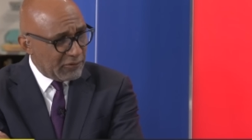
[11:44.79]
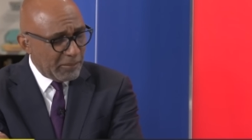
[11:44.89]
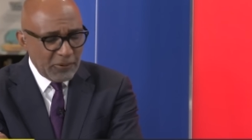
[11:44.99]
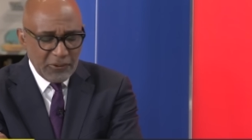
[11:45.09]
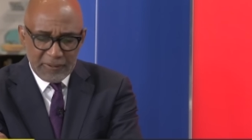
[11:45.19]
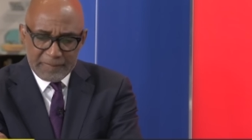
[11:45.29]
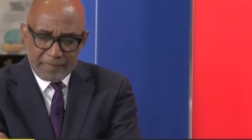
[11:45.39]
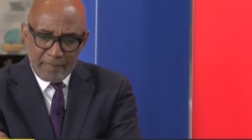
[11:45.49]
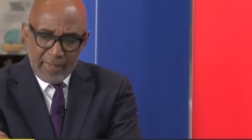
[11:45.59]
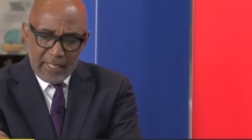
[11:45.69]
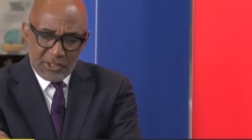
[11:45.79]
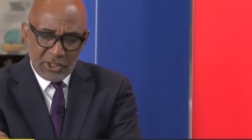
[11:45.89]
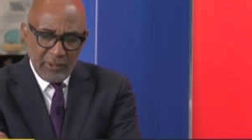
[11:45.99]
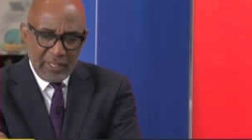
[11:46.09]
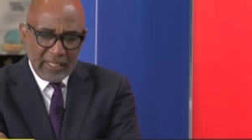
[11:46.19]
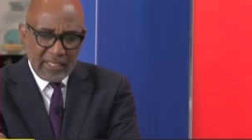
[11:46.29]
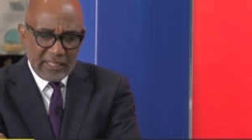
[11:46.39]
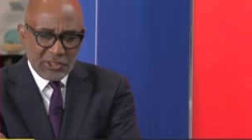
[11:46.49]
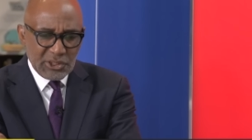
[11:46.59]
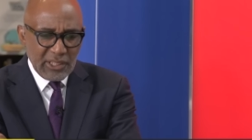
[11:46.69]
report showing that
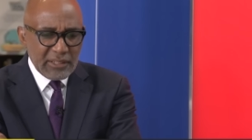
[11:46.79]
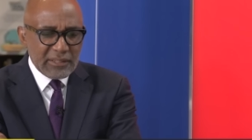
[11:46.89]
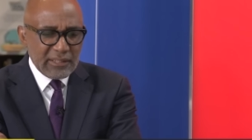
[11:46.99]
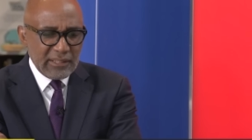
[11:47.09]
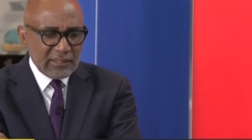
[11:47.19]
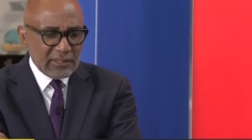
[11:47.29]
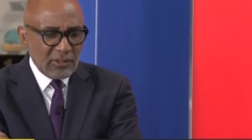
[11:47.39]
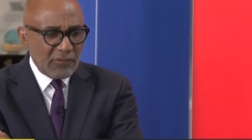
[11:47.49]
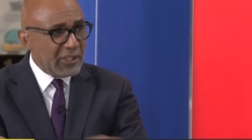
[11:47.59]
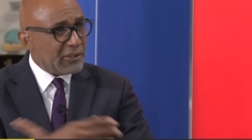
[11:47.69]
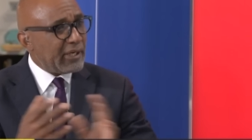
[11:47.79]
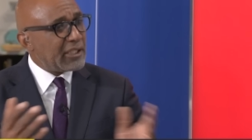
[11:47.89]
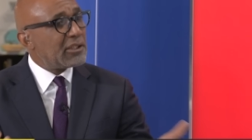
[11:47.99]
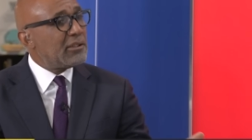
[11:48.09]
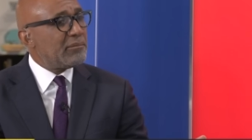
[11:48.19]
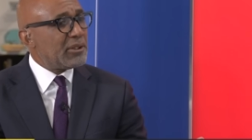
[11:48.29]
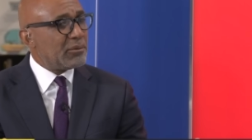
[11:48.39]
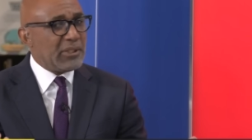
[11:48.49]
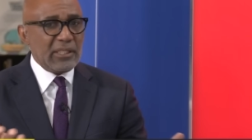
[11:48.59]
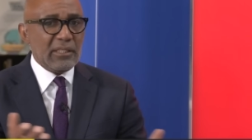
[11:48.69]
the chances of interaction
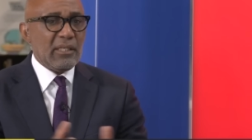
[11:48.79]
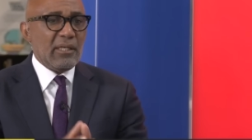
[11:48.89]
between